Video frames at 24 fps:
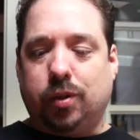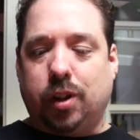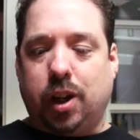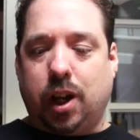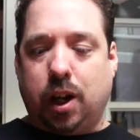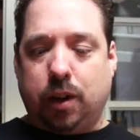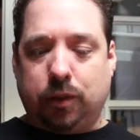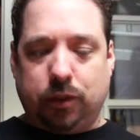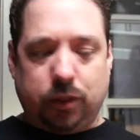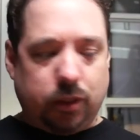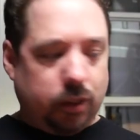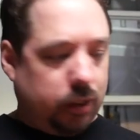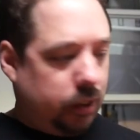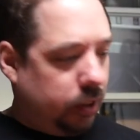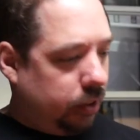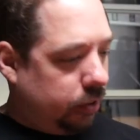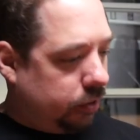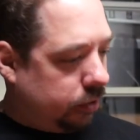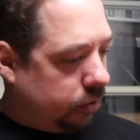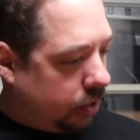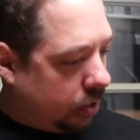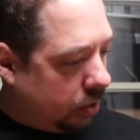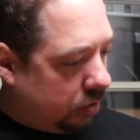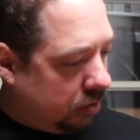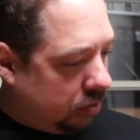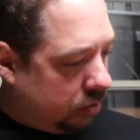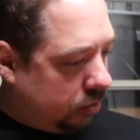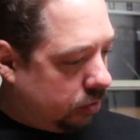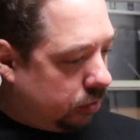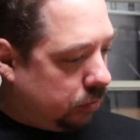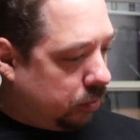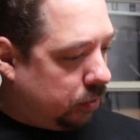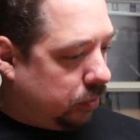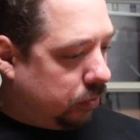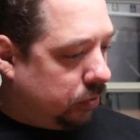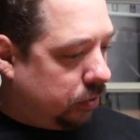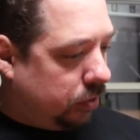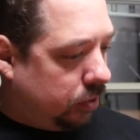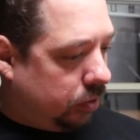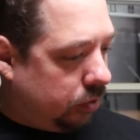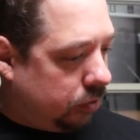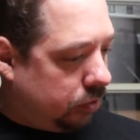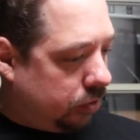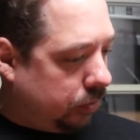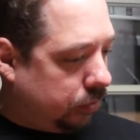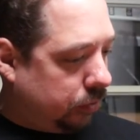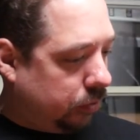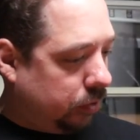after these tests with these
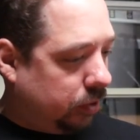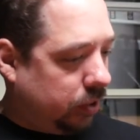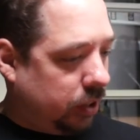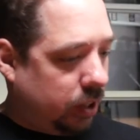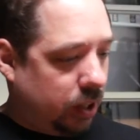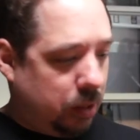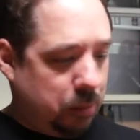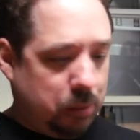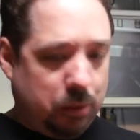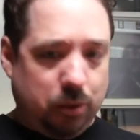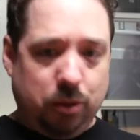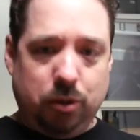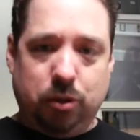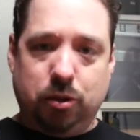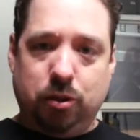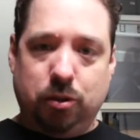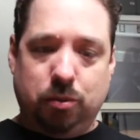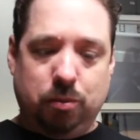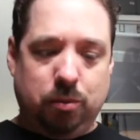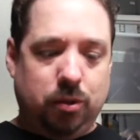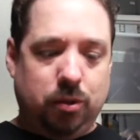different cables,